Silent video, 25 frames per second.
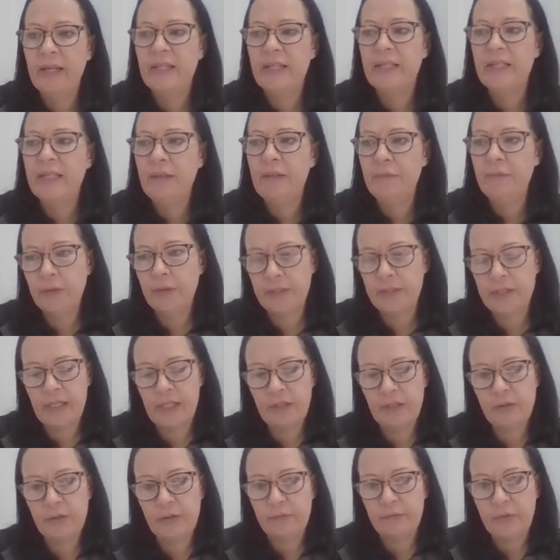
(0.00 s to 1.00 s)
a default
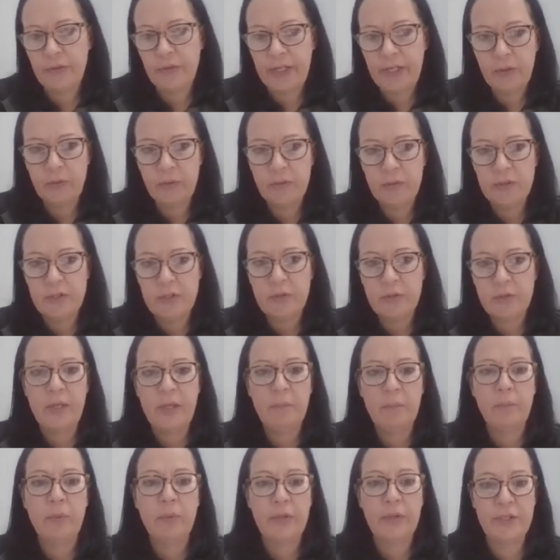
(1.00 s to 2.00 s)
set of records
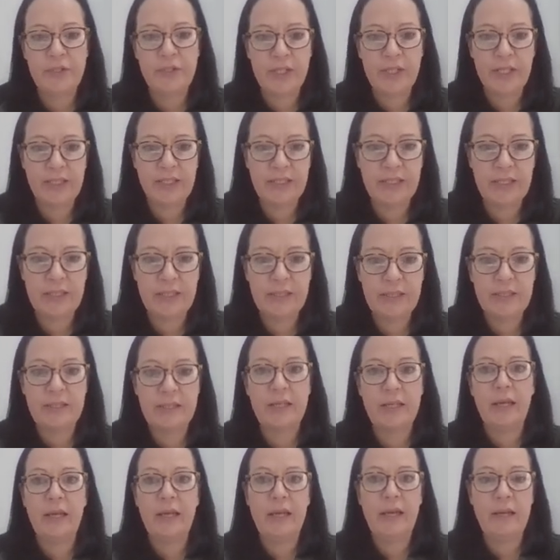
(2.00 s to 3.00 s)
when a project
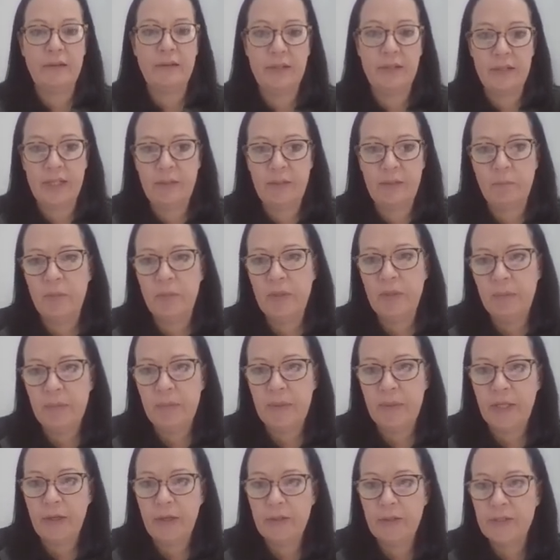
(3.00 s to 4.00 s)
is added in
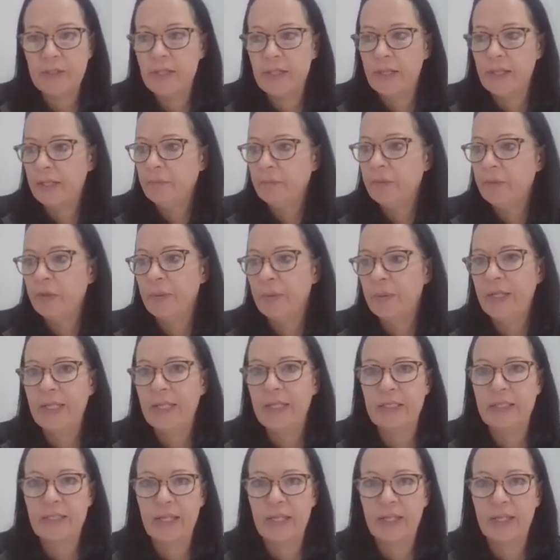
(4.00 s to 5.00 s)
PPO. So let me
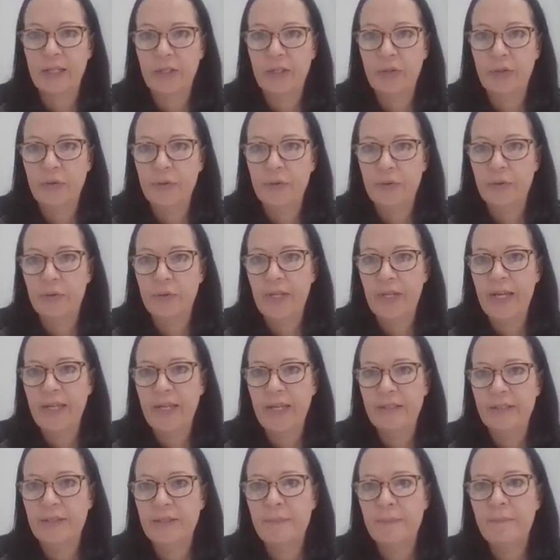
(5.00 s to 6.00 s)
quickly take you through
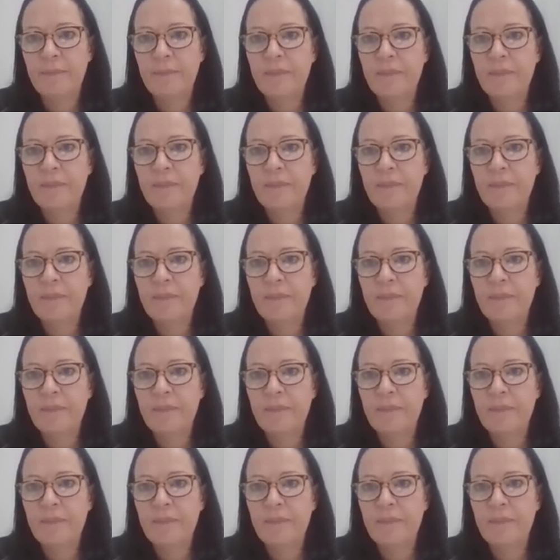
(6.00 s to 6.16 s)
that.